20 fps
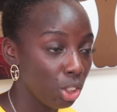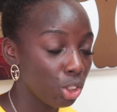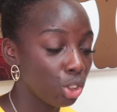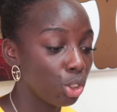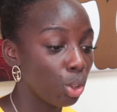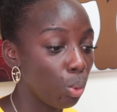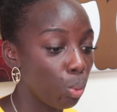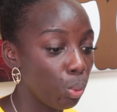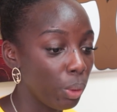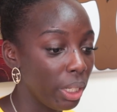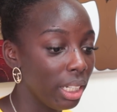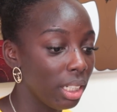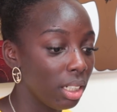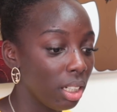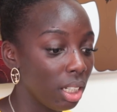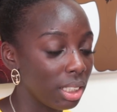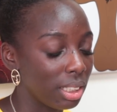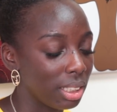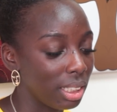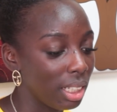So we
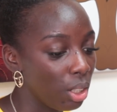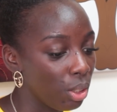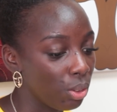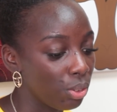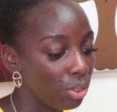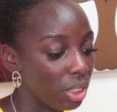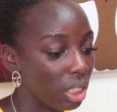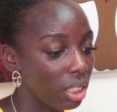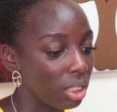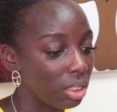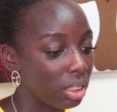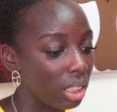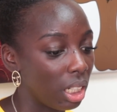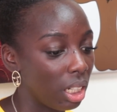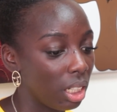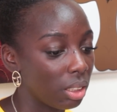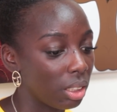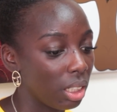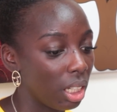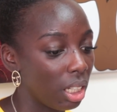in ourselves are
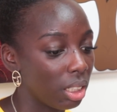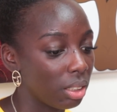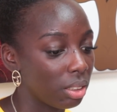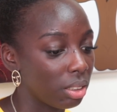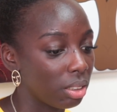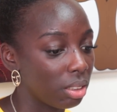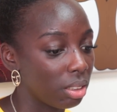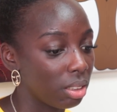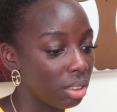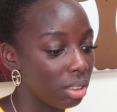are, are